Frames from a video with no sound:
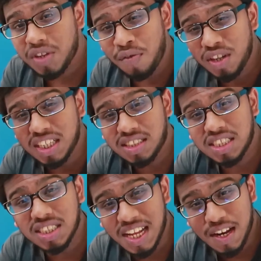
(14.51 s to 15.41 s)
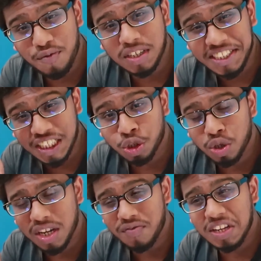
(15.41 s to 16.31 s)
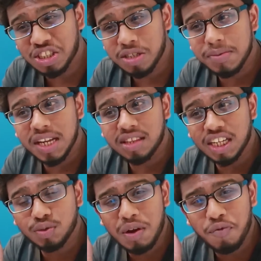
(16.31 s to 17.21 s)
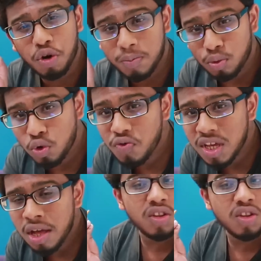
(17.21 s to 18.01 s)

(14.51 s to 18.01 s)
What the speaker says: After yesterday's elephant sanctuary adventure, me and Taneshh went for a movie,